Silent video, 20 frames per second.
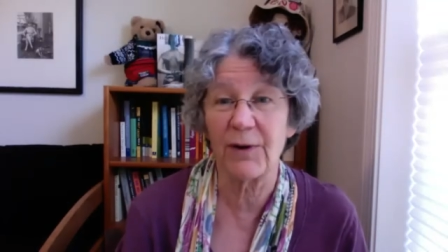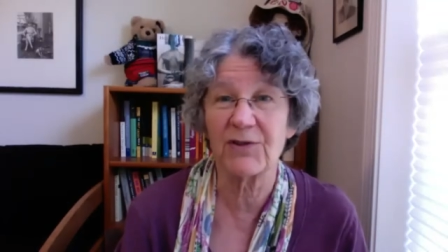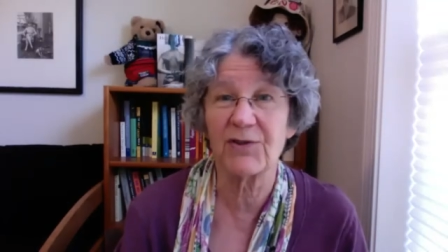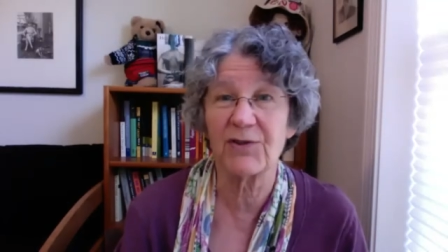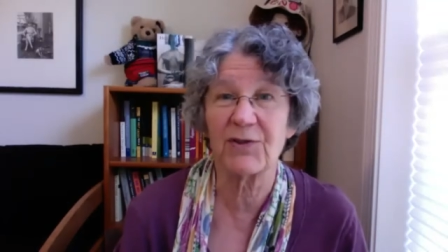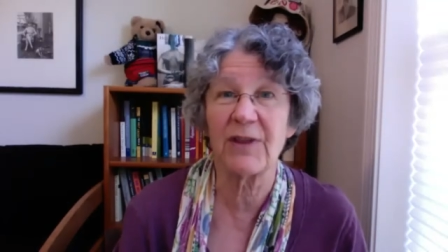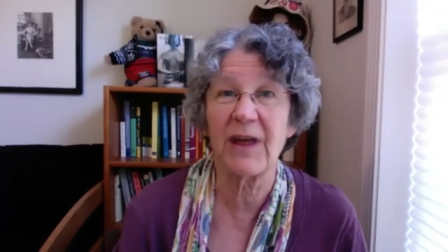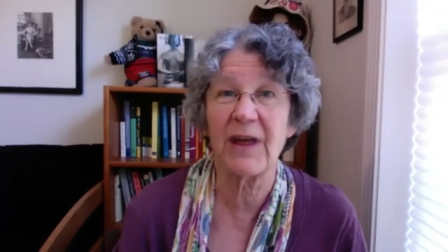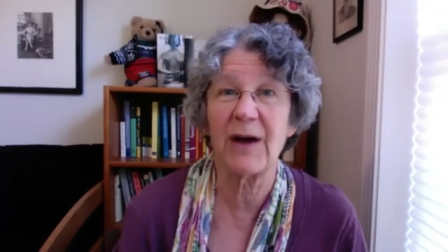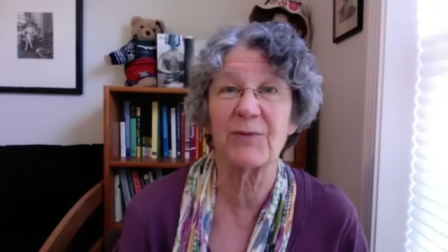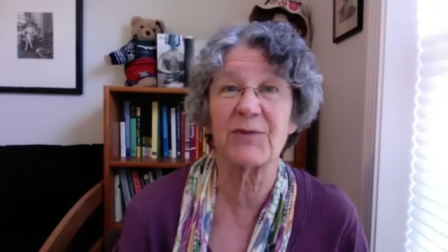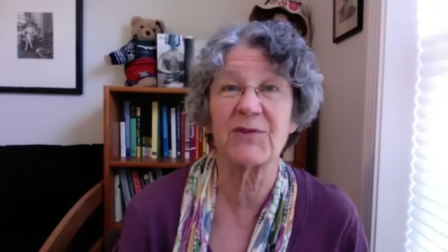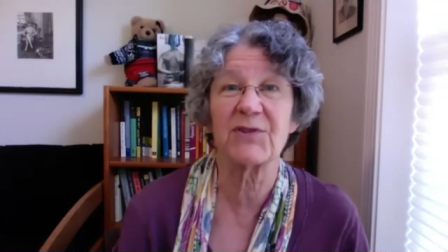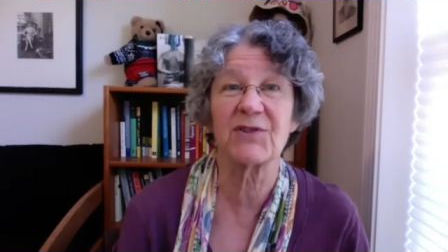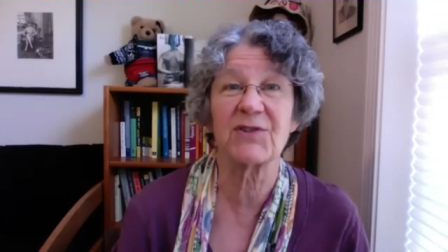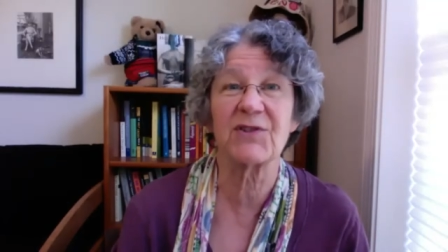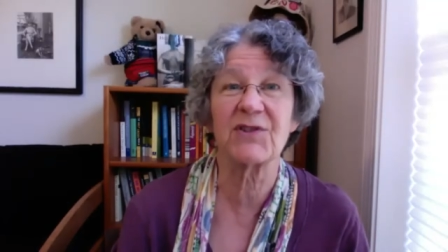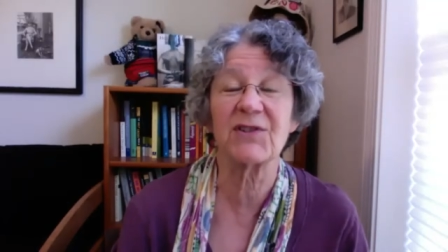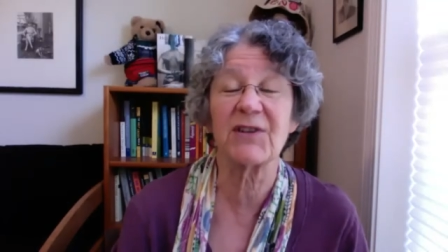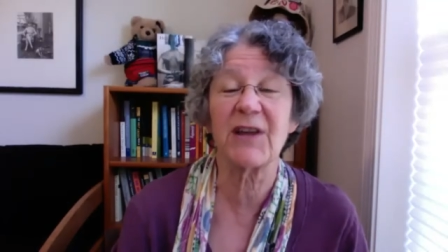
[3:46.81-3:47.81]
And so that was
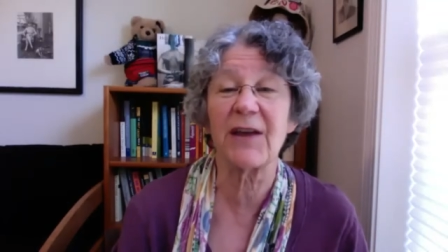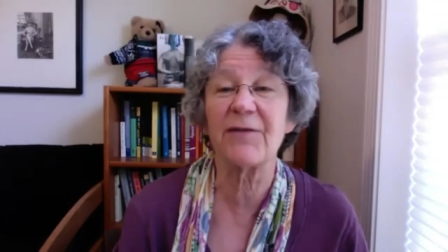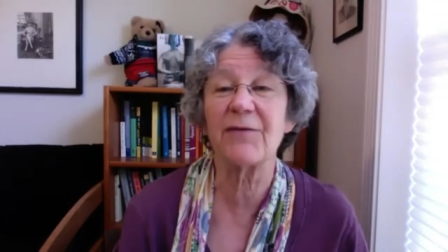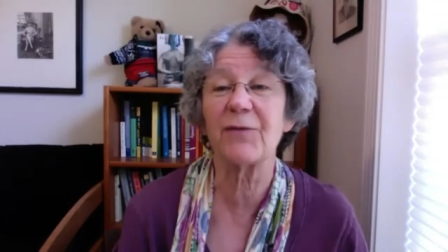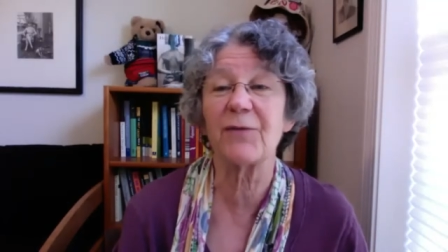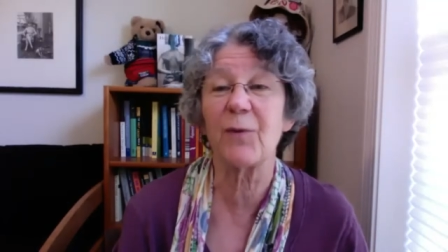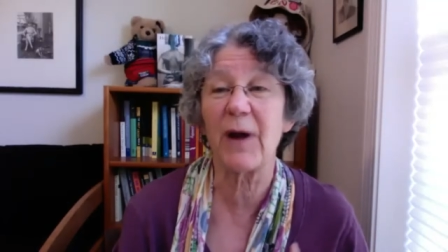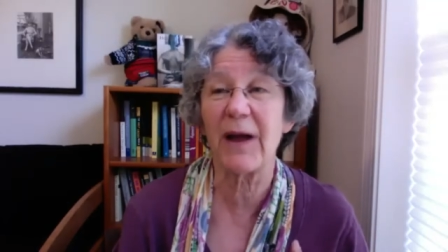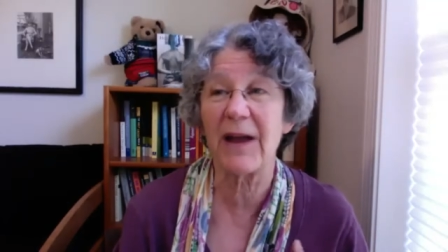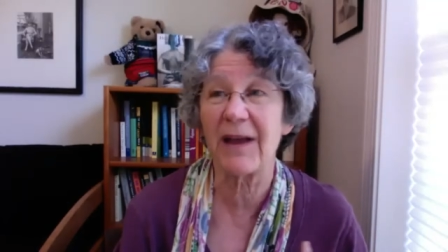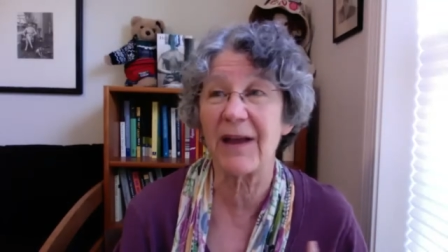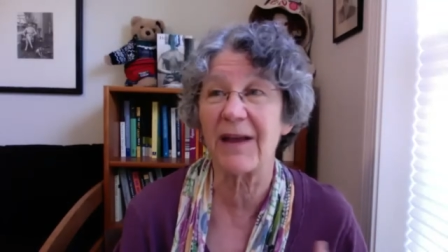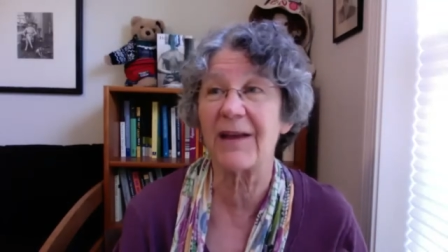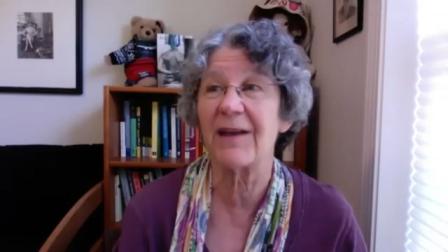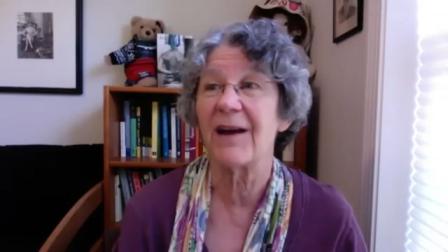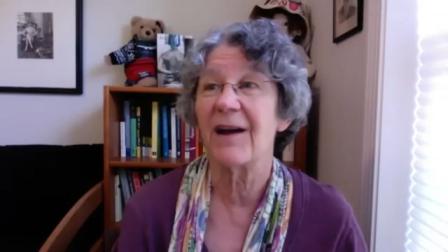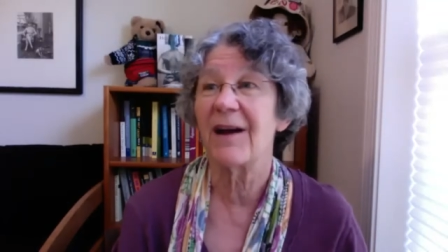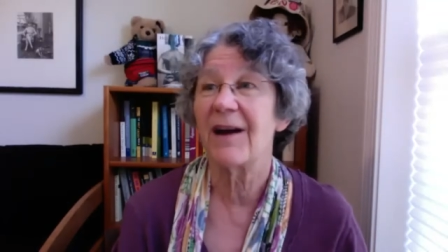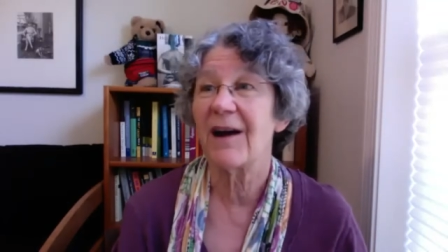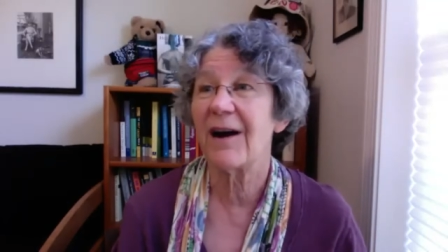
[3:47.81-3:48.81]
a safe way
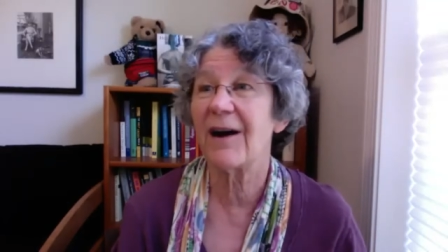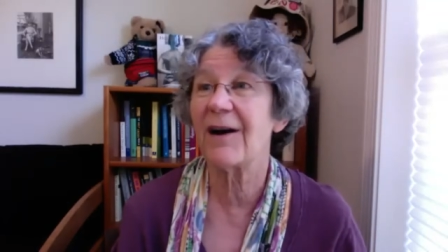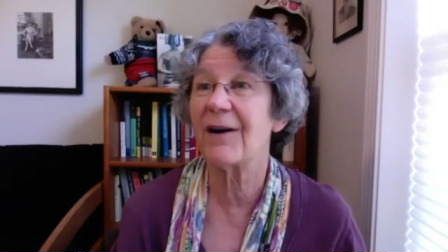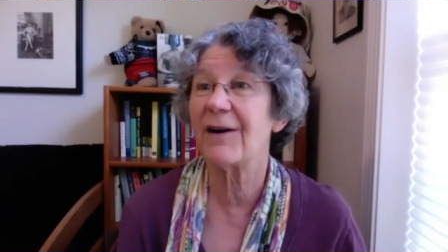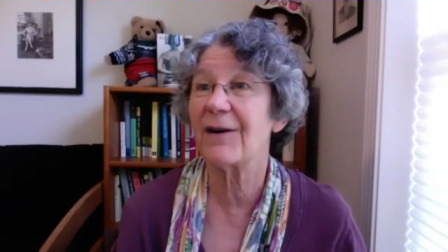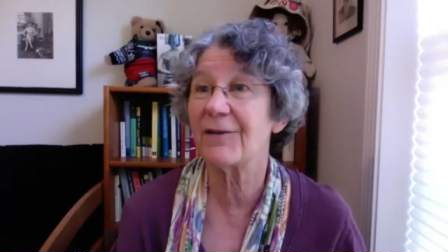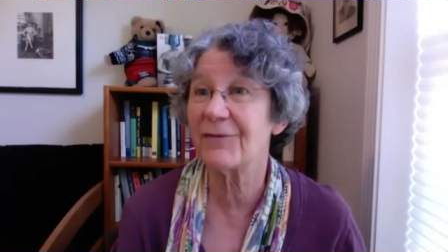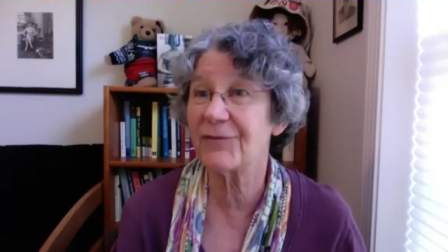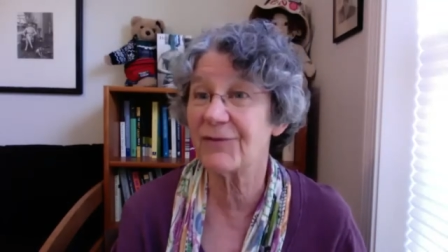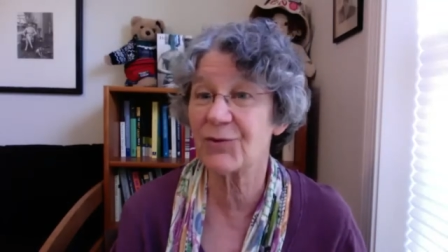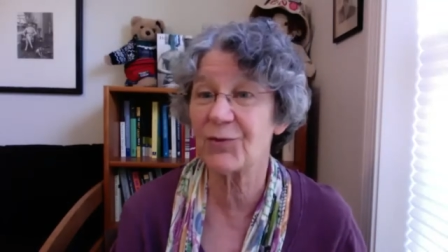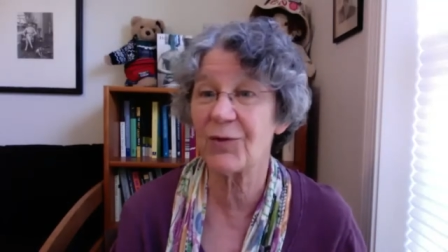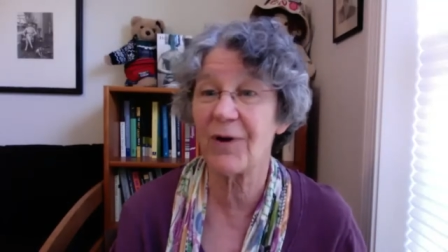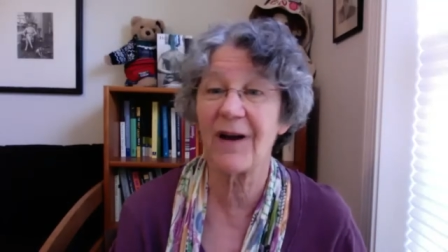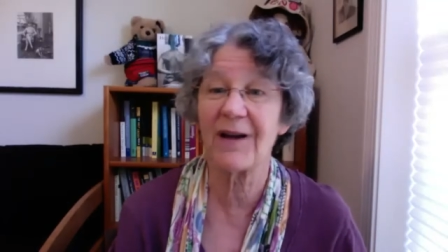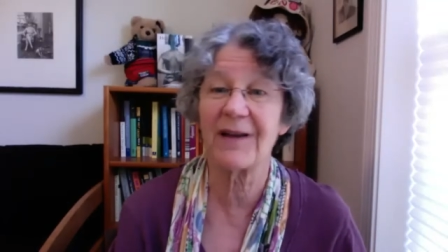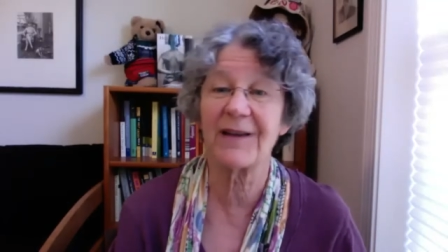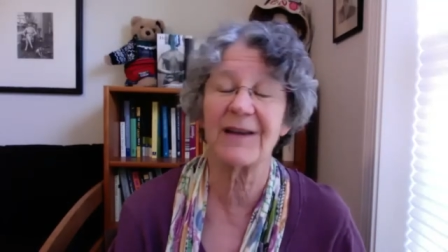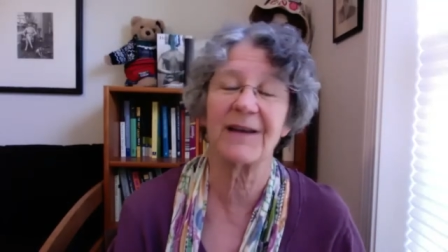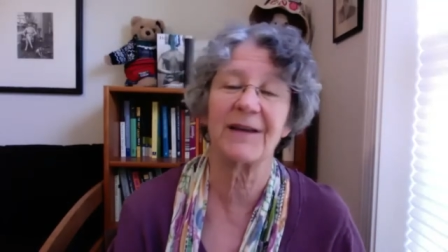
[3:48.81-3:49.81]
of
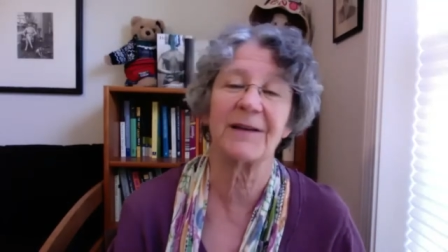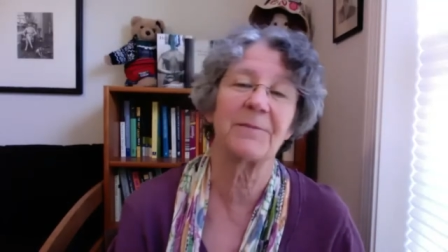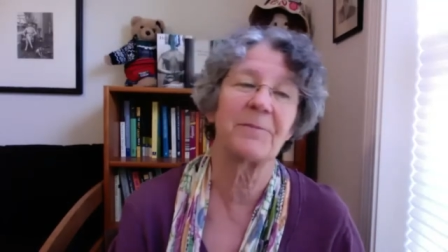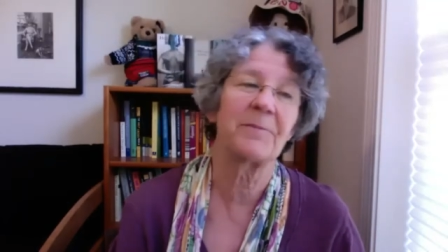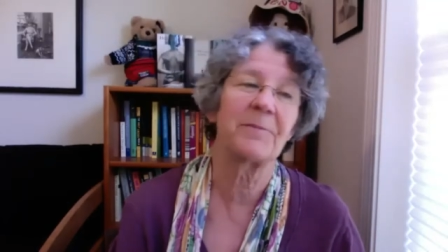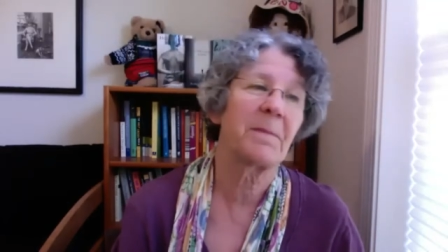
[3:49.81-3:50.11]
trying it.